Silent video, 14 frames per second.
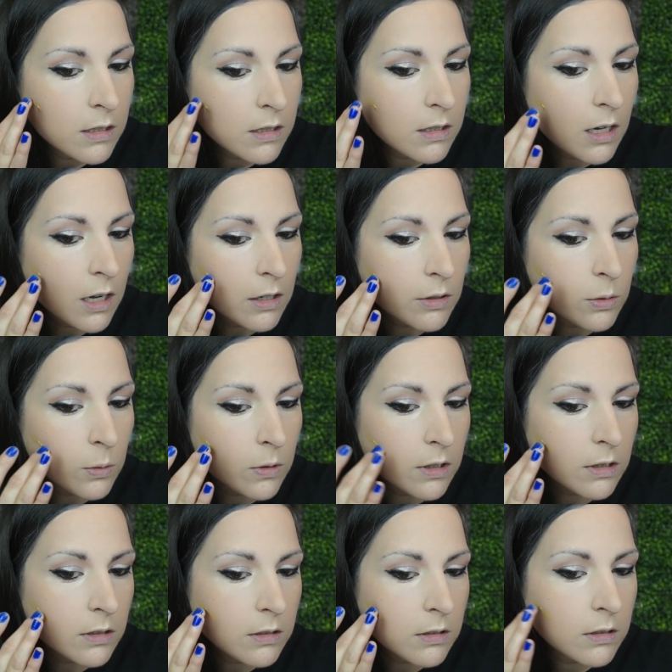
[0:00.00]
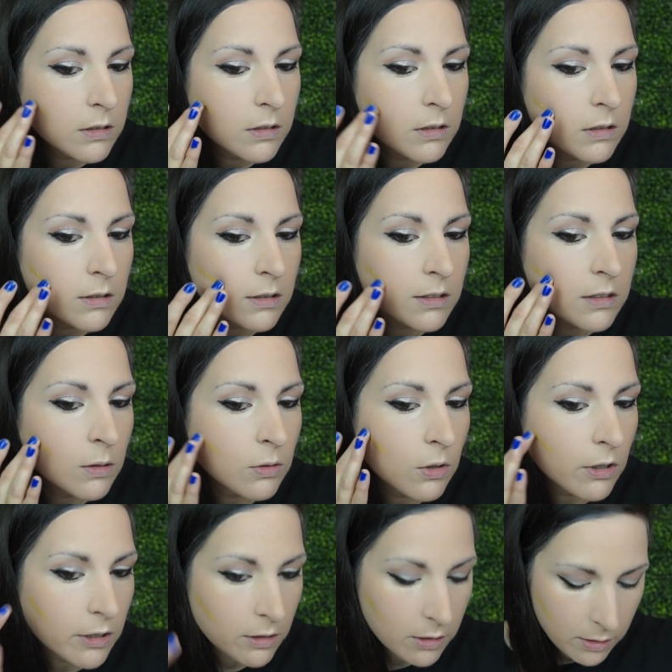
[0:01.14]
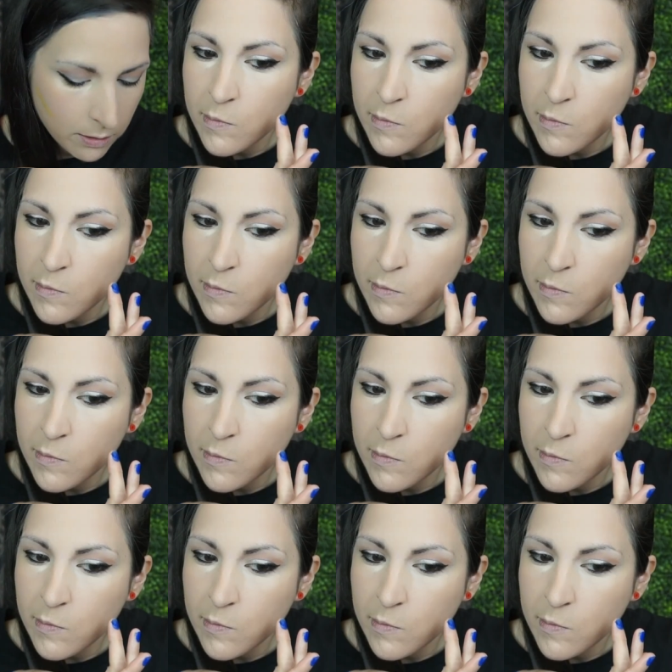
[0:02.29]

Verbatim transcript: contour because it's so dark.